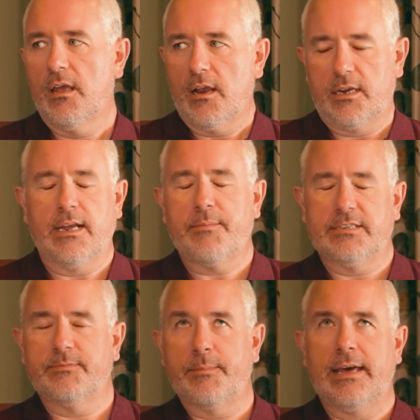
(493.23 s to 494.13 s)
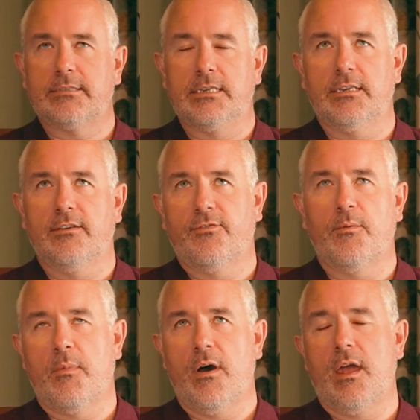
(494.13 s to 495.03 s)
because that makes the maths easier for
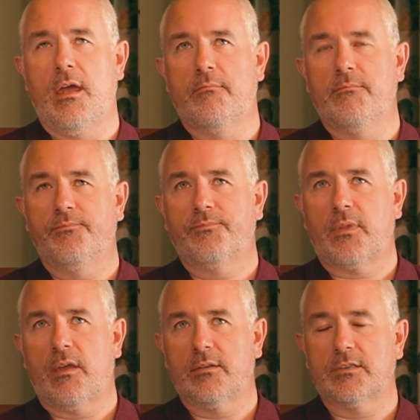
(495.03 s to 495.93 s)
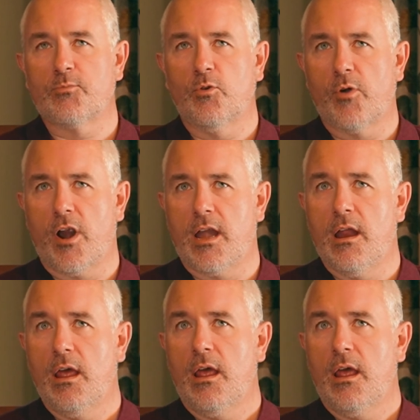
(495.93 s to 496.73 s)
my small brain.